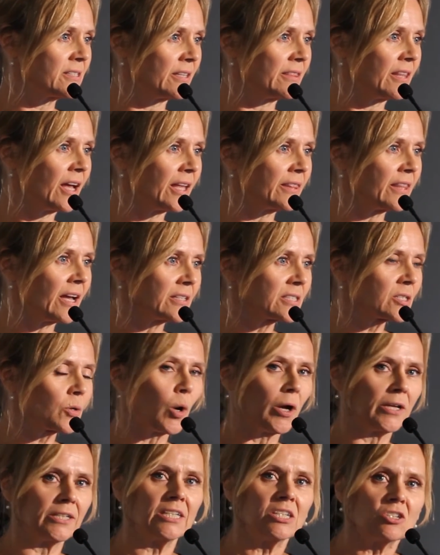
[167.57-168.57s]
And that's
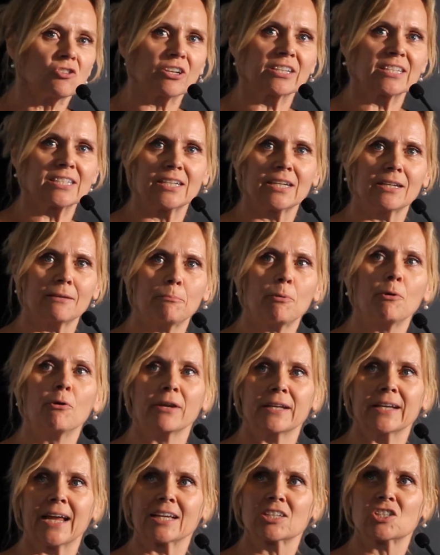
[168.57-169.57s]
quite an interesting
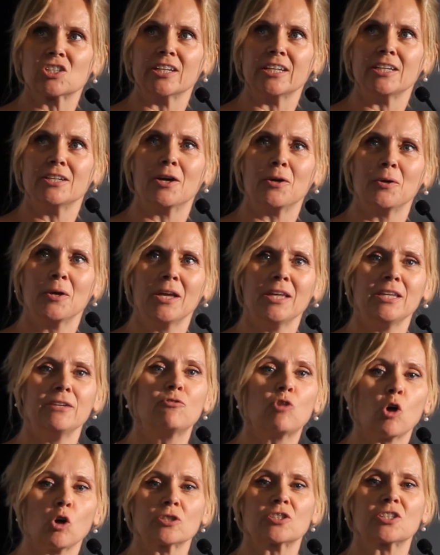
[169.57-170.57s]
point, actually. You know, you've
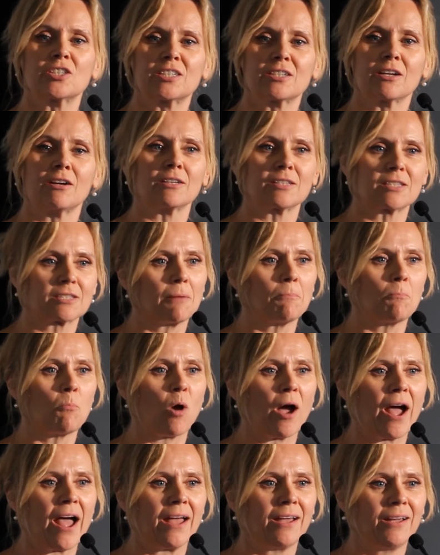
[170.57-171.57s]
got to start
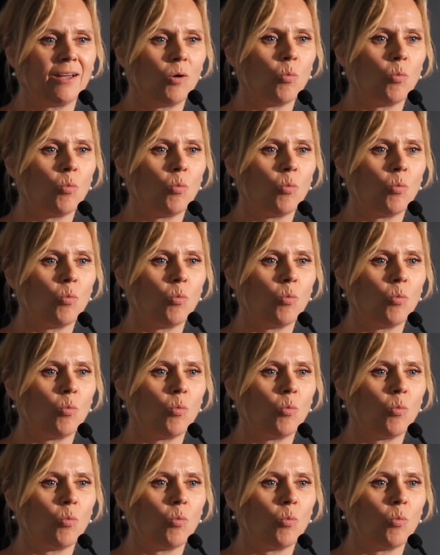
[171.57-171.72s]
somewhere.